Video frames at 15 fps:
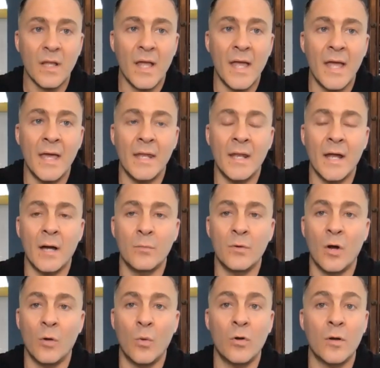And I
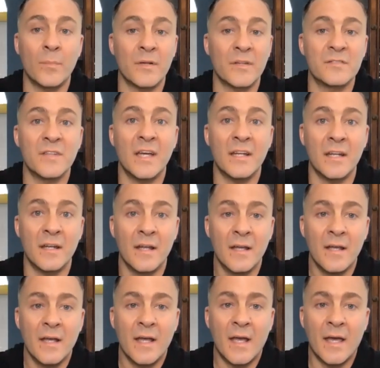woke up excited.
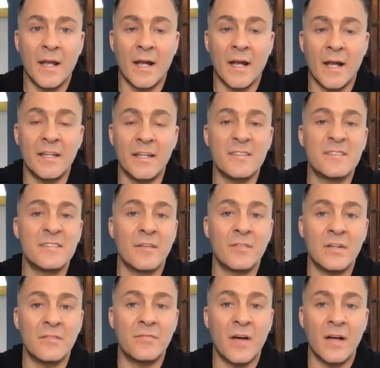And I did
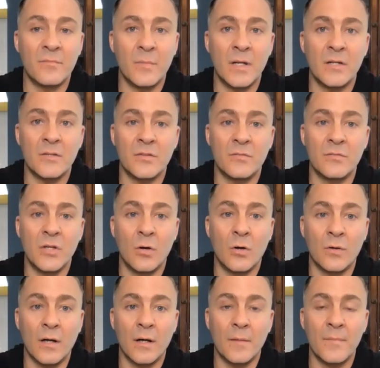75 minutes of
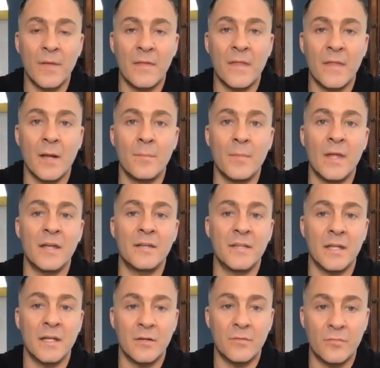yoga. And then I
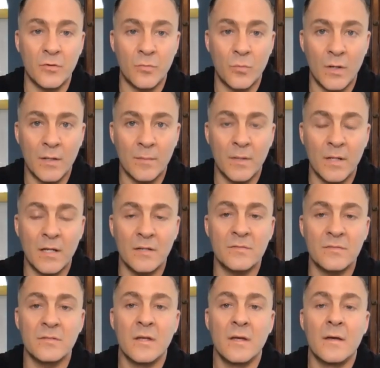meditated for 20
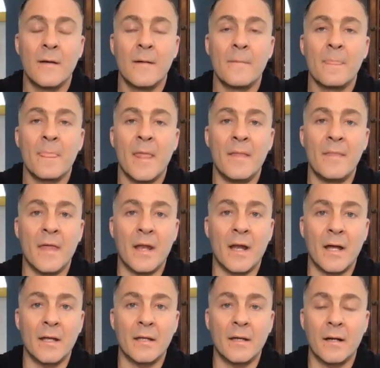minutes. And then
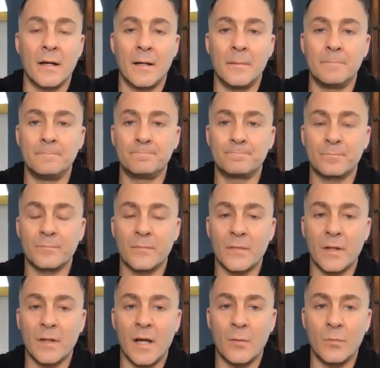
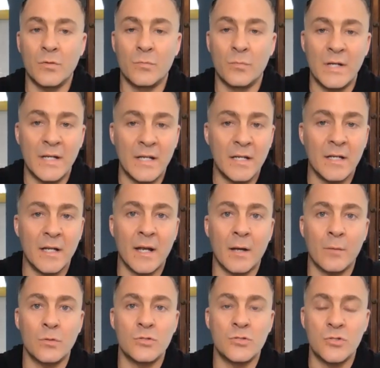I would read, and I
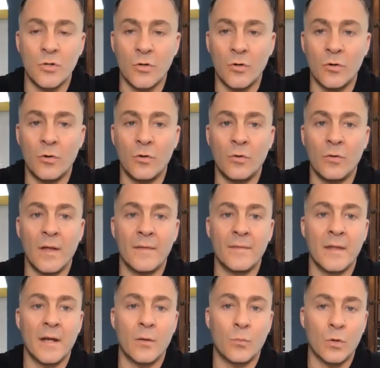would journal, and
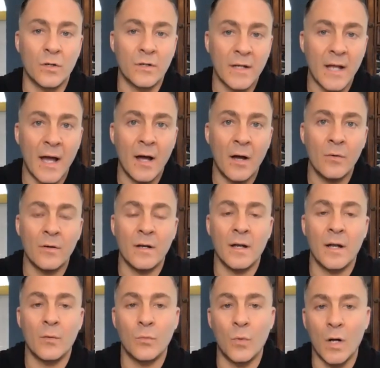then I work out, and
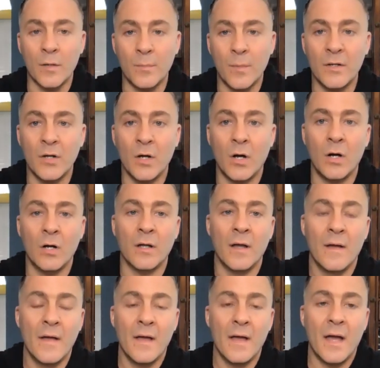I would walk my dog.
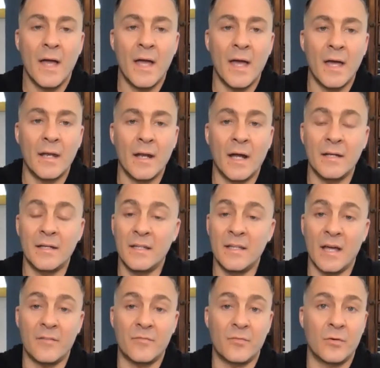And I did
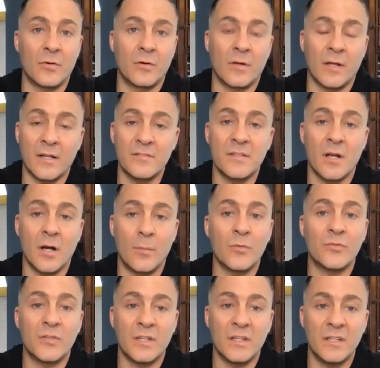that for, like I said,
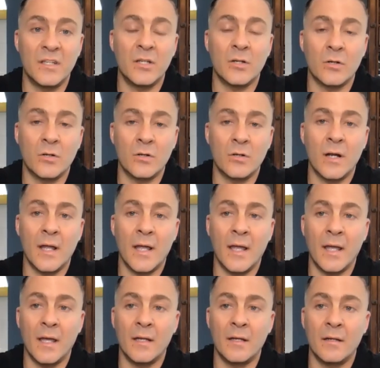almost a year.
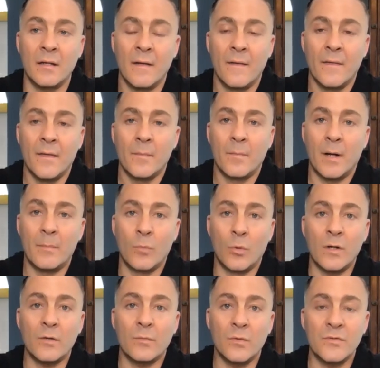And my
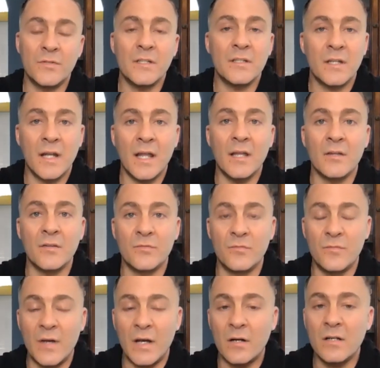morning routine today is
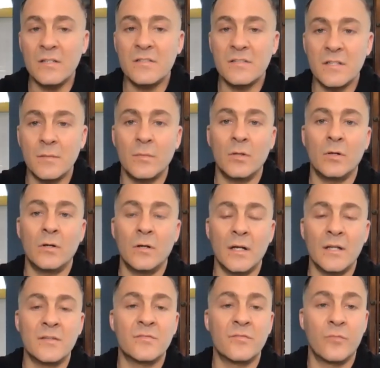very similar.
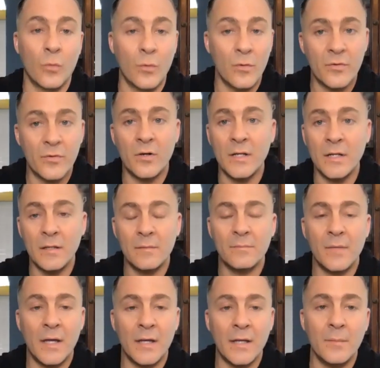It's 4:30
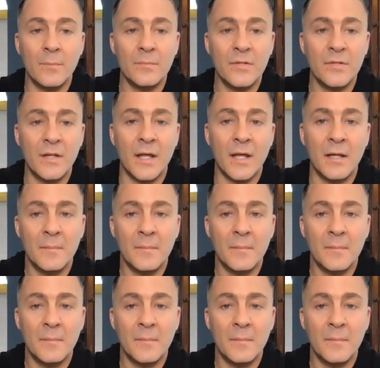a.m. today.